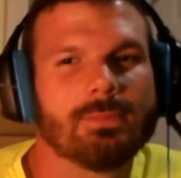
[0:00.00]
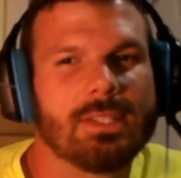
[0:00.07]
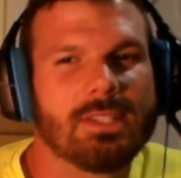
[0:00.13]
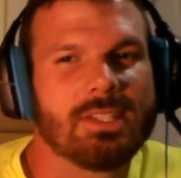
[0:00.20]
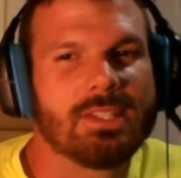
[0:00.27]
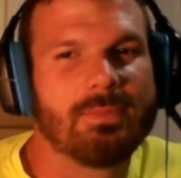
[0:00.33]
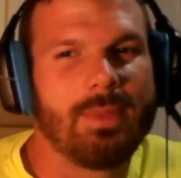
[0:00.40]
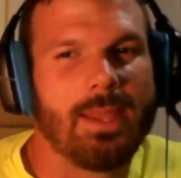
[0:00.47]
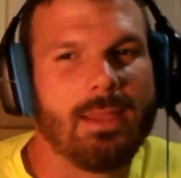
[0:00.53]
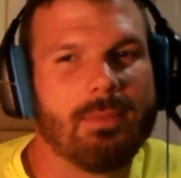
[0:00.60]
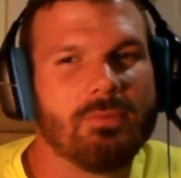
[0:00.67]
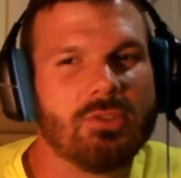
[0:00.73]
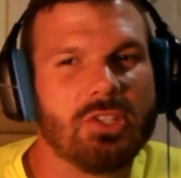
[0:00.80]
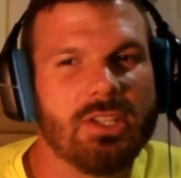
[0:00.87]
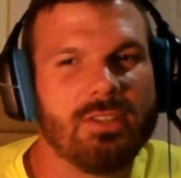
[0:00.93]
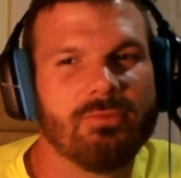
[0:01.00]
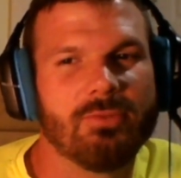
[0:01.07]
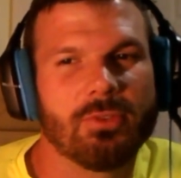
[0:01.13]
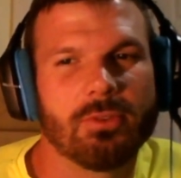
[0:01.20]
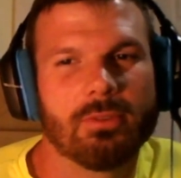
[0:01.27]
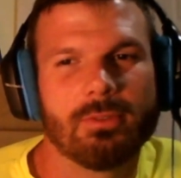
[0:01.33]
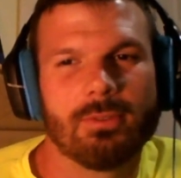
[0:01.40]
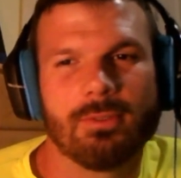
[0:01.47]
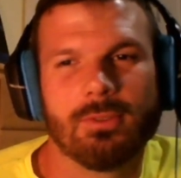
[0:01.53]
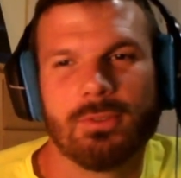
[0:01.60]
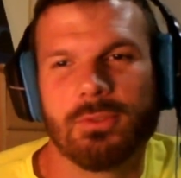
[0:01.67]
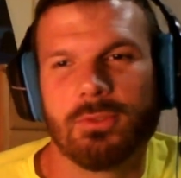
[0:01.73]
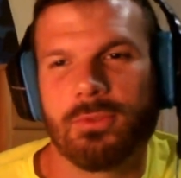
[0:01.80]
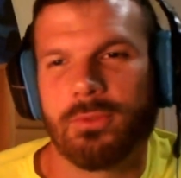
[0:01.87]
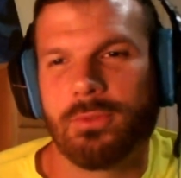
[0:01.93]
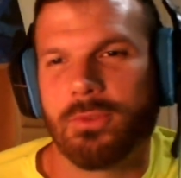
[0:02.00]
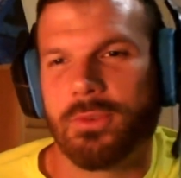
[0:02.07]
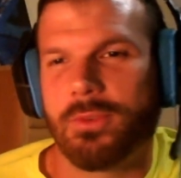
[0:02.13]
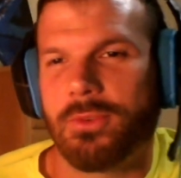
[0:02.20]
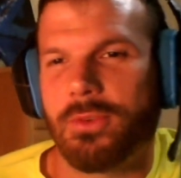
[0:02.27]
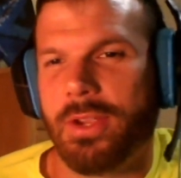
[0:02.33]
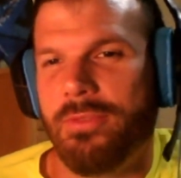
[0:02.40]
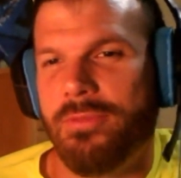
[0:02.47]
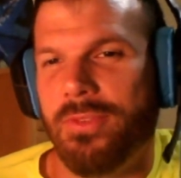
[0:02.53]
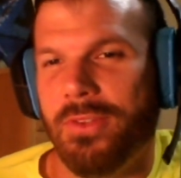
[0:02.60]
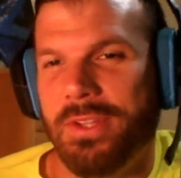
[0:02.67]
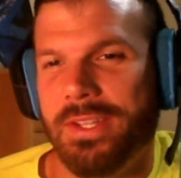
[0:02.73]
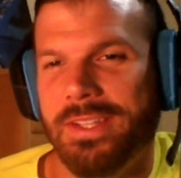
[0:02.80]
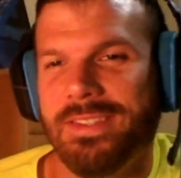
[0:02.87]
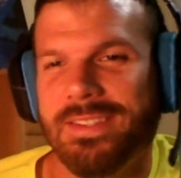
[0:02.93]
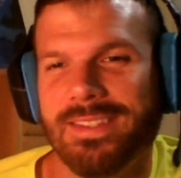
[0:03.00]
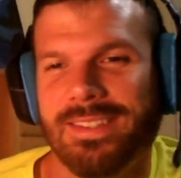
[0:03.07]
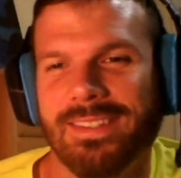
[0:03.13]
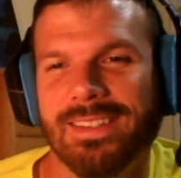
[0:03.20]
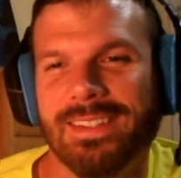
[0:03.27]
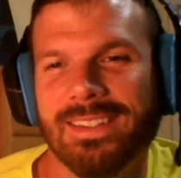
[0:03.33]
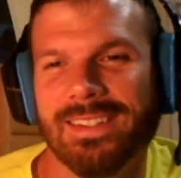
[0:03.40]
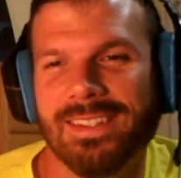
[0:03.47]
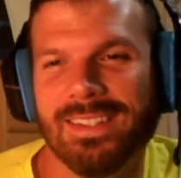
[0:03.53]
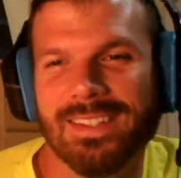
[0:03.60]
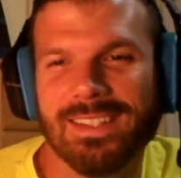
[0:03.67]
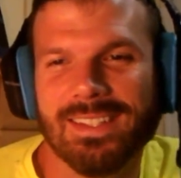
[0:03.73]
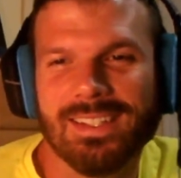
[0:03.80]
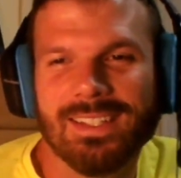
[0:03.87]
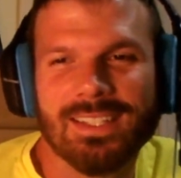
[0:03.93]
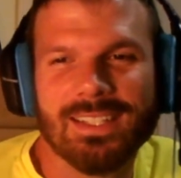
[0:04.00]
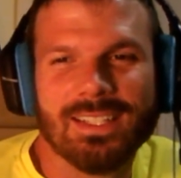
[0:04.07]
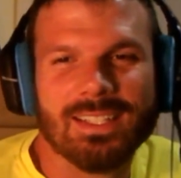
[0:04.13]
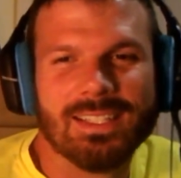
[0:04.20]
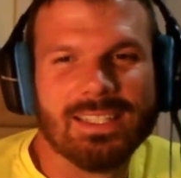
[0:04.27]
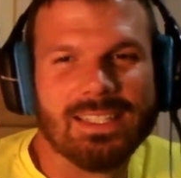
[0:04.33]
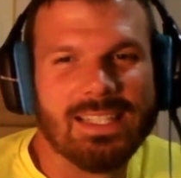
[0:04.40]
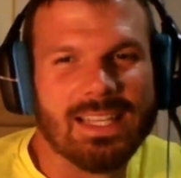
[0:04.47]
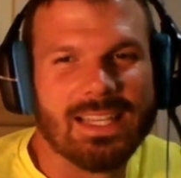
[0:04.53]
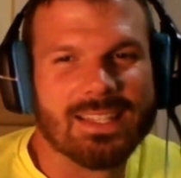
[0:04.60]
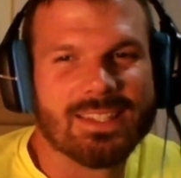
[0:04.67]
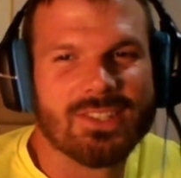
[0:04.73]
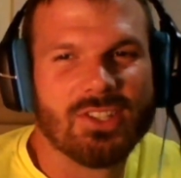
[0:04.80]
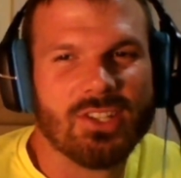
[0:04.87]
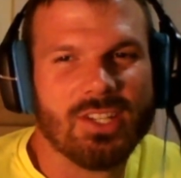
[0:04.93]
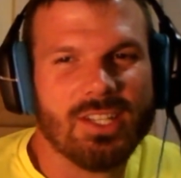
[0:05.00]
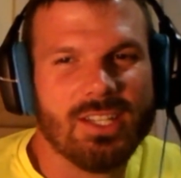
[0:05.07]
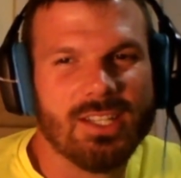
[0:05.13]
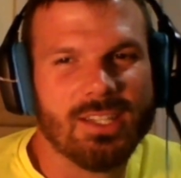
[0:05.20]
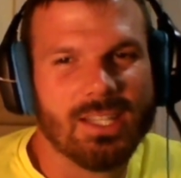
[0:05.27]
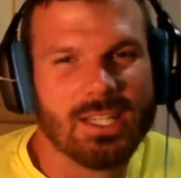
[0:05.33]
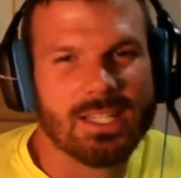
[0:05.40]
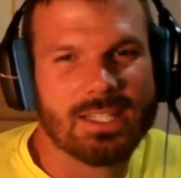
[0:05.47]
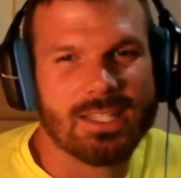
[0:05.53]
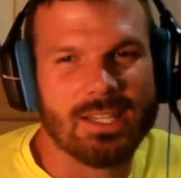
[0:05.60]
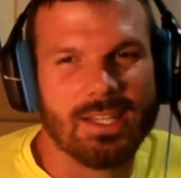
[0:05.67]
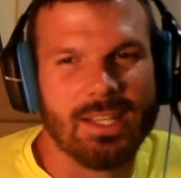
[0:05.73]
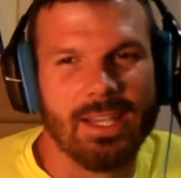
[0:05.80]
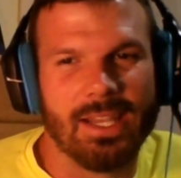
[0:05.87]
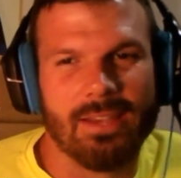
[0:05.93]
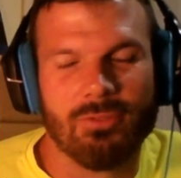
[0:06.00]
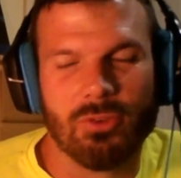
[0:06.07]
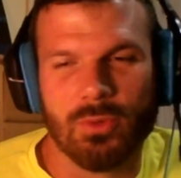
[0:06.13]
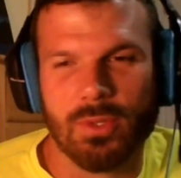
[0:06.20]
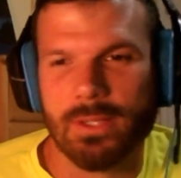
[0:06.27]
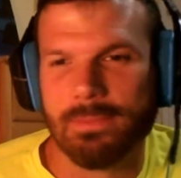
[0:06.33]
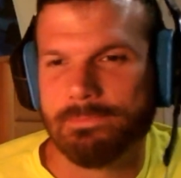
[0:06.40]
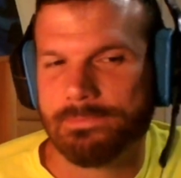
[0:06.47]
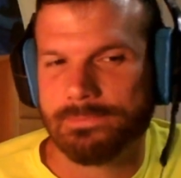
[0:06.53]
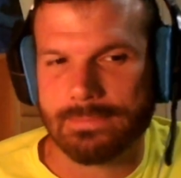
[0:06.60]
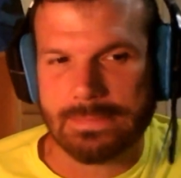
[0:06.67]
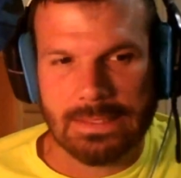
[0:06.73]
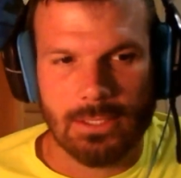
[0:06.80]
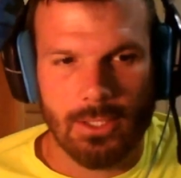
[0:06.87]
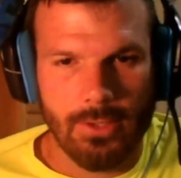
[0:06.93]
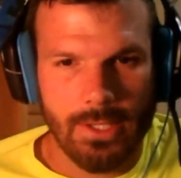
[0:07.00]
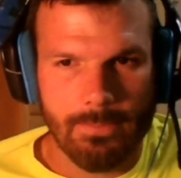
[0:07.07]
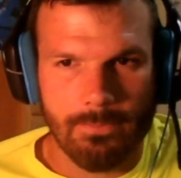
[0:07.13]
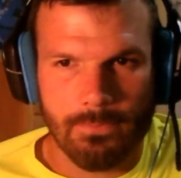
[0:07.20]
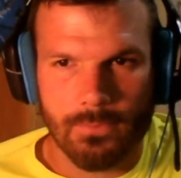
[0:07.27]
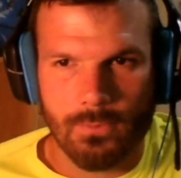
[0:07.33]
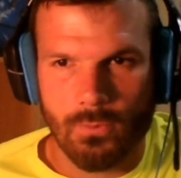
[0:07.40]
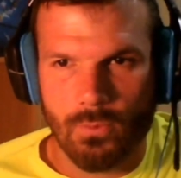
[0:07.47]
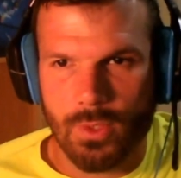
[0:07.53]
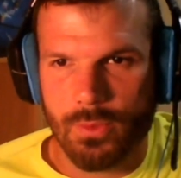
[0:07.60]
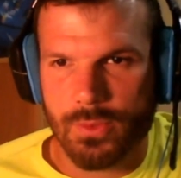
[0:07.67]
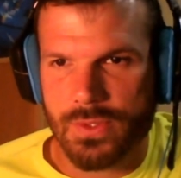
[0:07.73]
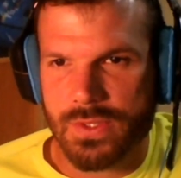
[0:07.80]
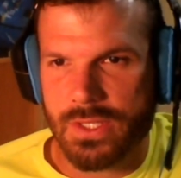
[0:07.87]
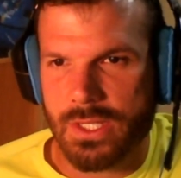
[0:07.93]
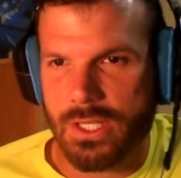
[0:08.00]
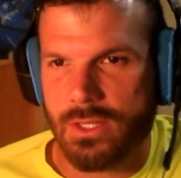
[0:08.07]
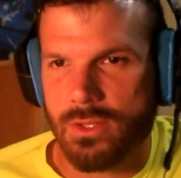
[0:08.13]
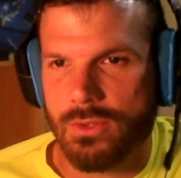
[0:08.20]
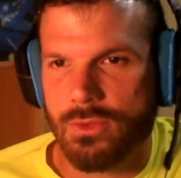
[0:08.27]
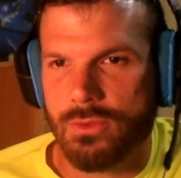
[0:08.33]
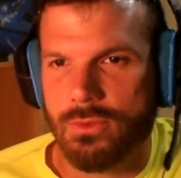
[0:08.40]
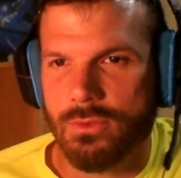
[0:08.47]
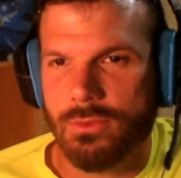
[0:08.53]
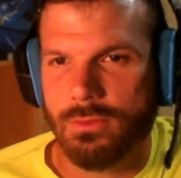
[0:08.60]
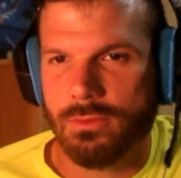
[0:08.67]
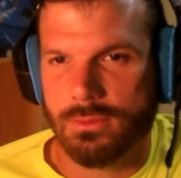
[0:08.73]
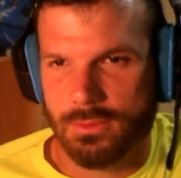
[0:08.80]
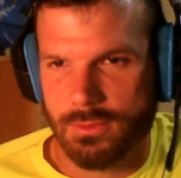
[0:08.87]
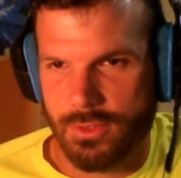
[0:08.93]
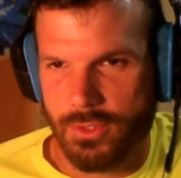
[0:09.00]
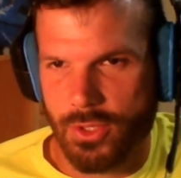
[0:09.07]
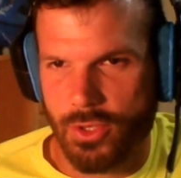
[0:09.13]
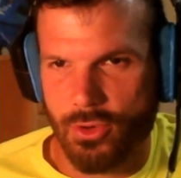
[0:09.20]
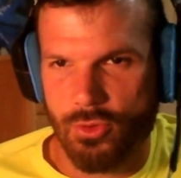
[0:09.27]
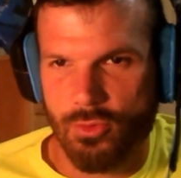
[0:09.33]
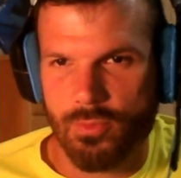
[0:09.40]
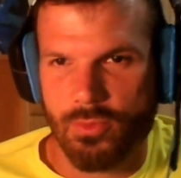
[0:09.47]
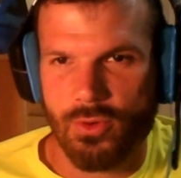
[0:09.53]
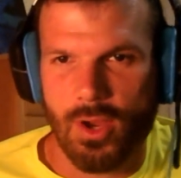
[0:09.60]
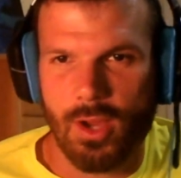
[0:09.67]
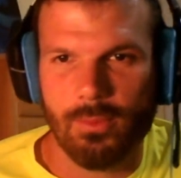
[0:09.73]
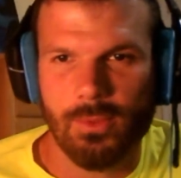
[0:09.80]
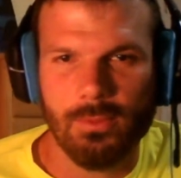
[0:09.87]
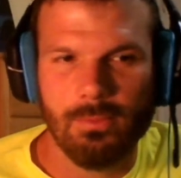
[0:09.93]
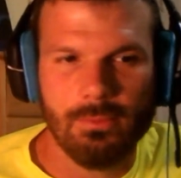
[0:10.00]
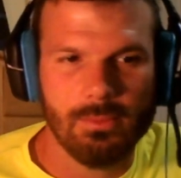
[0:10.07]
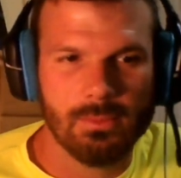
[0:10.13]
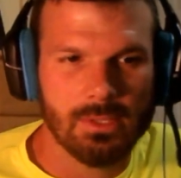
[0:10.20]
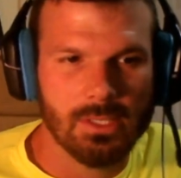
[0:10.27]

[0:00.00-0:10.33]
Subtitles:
Spam G for gratefulness. Yes, good luck studying, everyone. All right, we will see you. No problem.